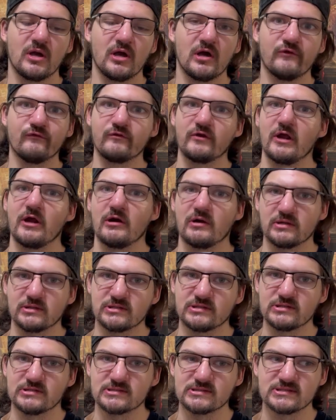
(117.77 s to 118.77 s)
of
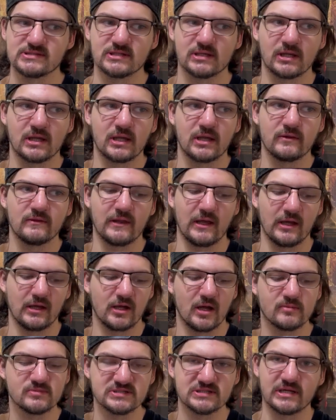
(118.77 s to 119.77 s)
characters
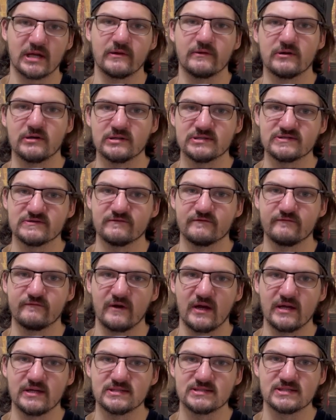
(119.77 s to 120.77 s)
that come together to
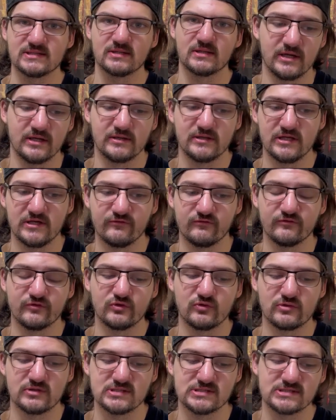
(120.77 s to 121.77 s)
fight uh,
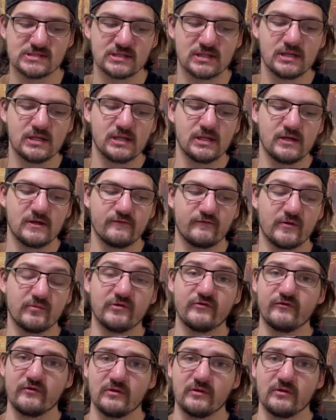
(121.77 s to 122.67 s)
evildoers from